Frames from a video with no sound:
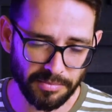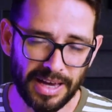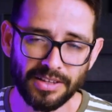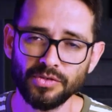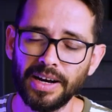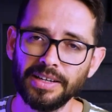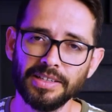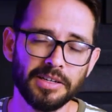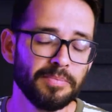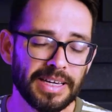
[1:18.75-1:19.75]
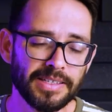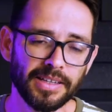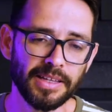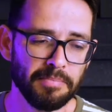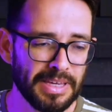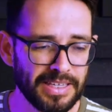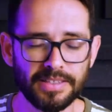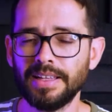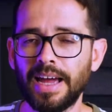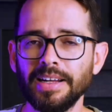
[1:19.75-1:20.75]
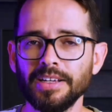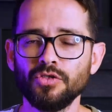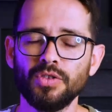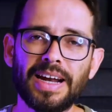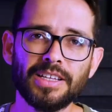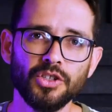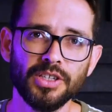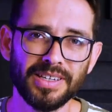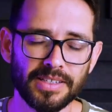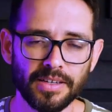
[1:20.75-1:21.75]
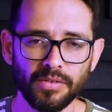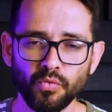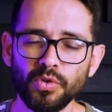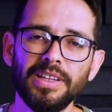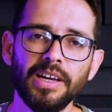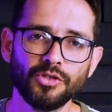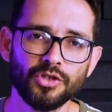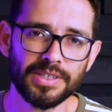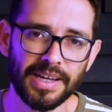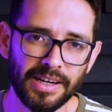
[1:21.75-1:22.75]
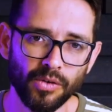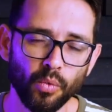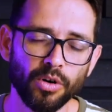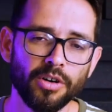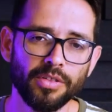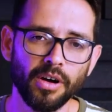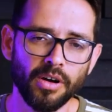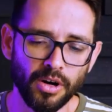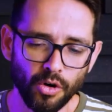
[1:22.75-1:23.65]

Bad Strategy, and it basically means that strategy is really understanding what are the